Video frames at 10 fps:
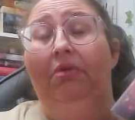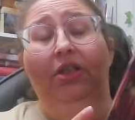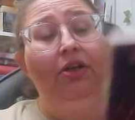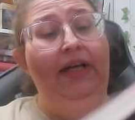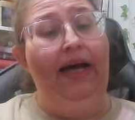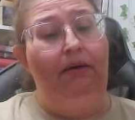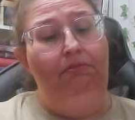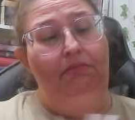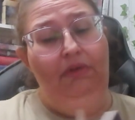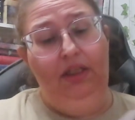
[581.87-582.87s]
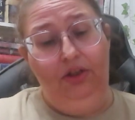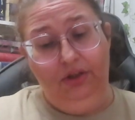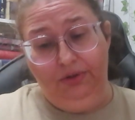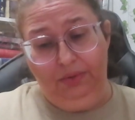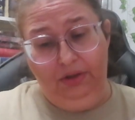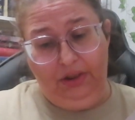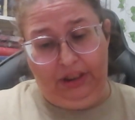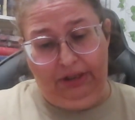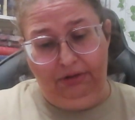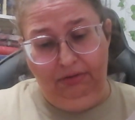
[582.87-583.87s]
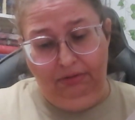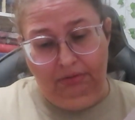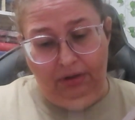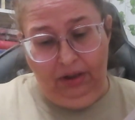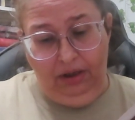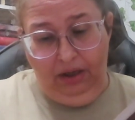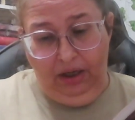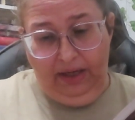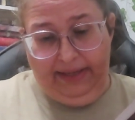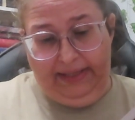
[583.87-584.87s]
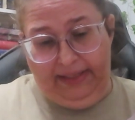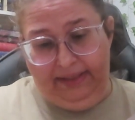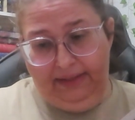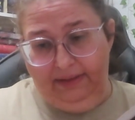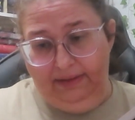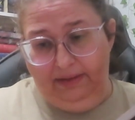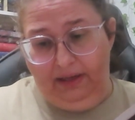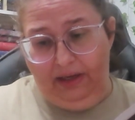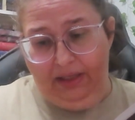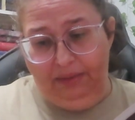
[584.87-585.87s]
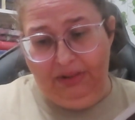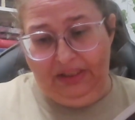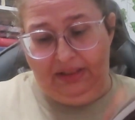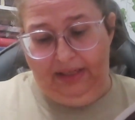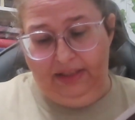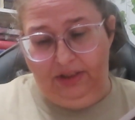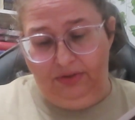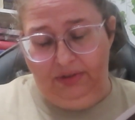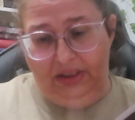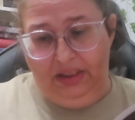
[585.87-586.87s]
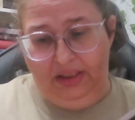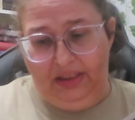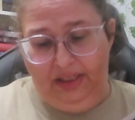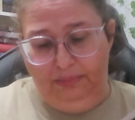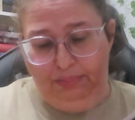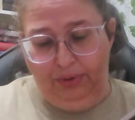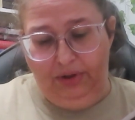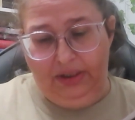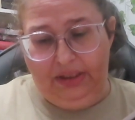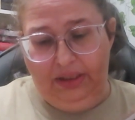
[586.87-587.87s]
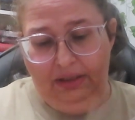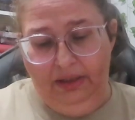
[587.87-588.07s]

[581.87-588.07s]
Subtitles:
So yeah, it looks real cute. And I'm excited to read this and put